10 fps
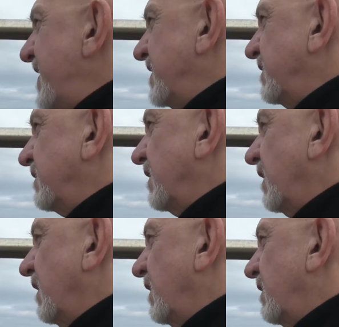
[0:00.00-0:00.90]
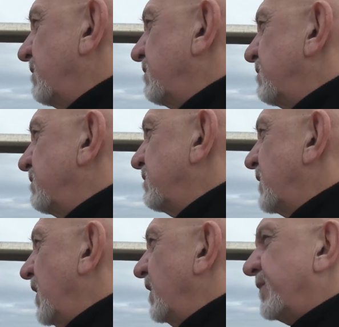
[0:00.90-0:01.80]
pain.
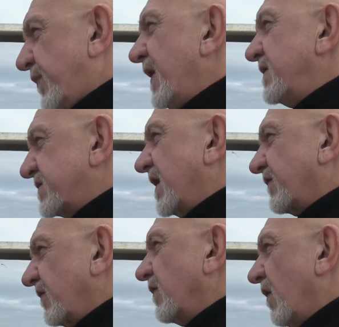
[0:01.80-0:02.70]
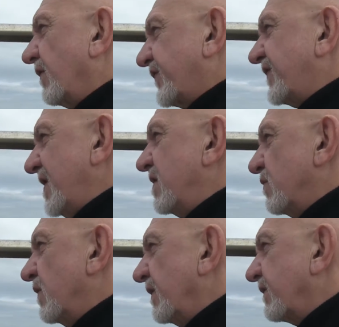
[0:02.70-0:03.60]
And pain takes a lot of
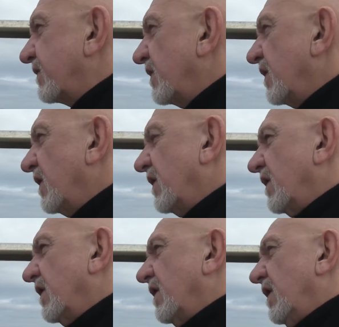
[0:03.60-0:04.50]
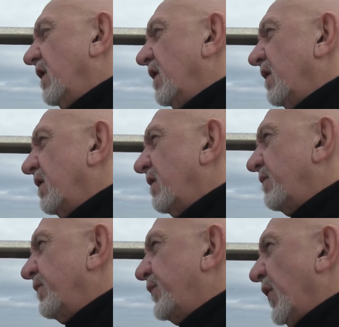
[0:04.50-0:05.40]
sitting with.
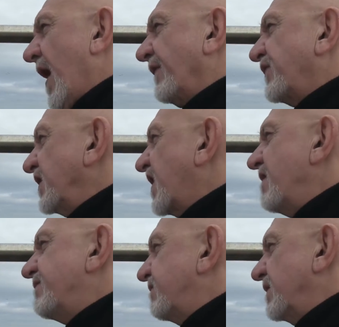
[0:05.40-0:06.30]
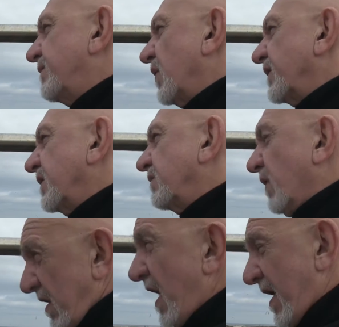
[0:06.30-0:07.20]
But I think everybody,
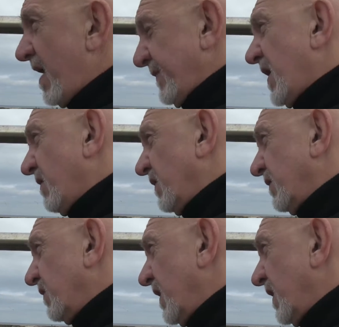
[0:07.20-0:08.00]
well, I mean, I went